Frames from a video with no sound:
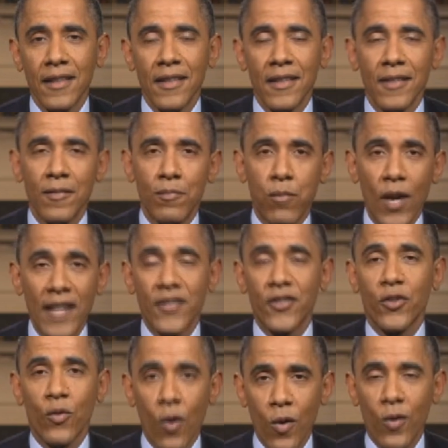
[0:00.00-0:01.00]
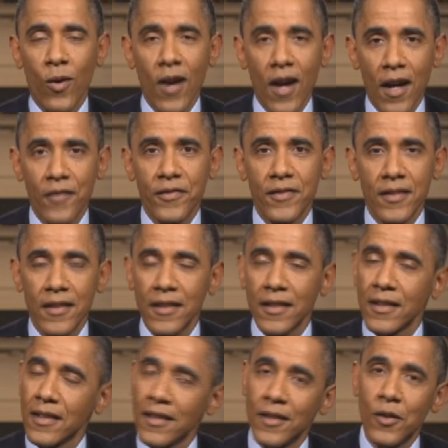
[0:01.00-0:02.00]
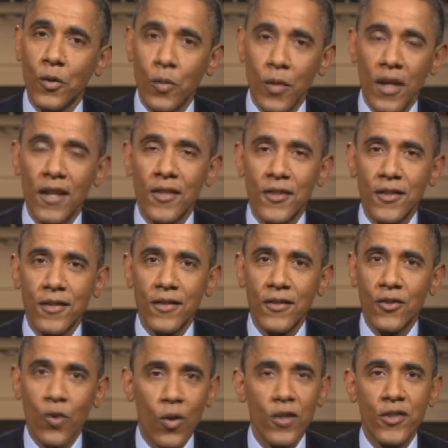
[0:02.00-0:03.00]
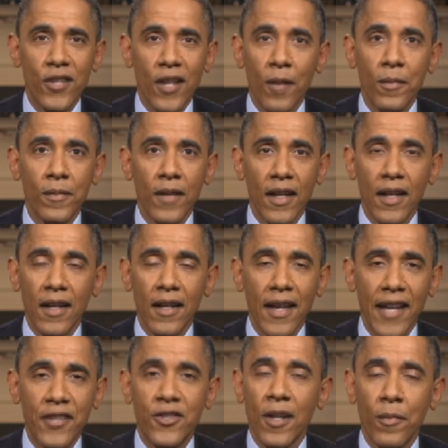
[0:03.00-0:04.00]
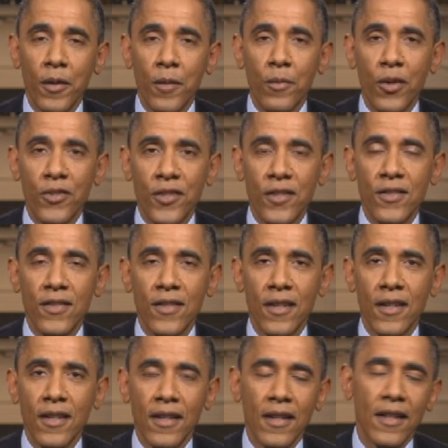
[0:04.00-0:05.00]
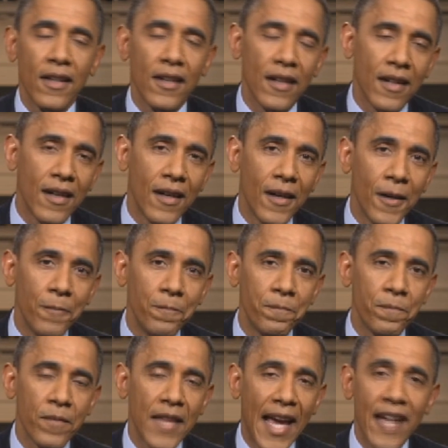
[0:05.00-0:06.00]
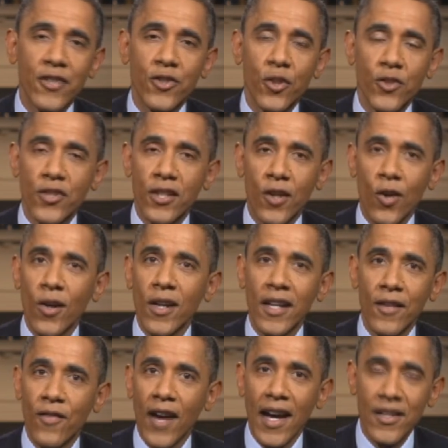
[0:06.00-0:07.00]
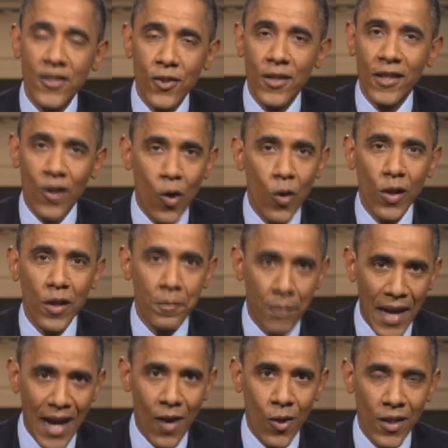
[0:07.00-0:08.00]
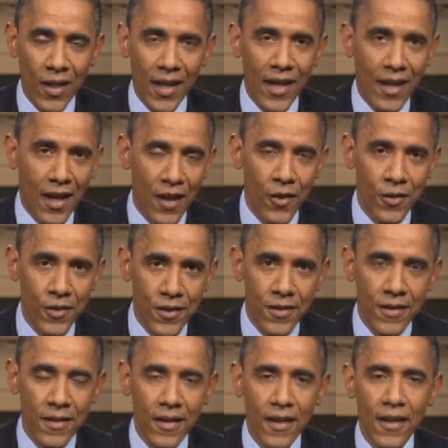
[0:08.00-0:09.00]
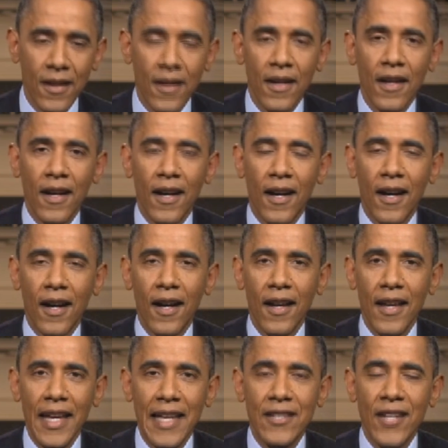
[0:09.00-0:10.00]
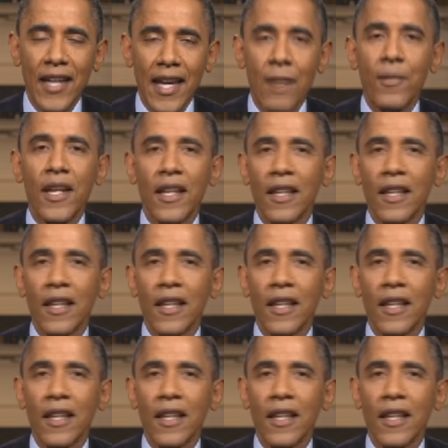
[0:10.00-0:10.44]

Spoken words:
Brent Scowcroft, who was George H.W. Bush's national security advisor, and Colin Powell and others, is eminently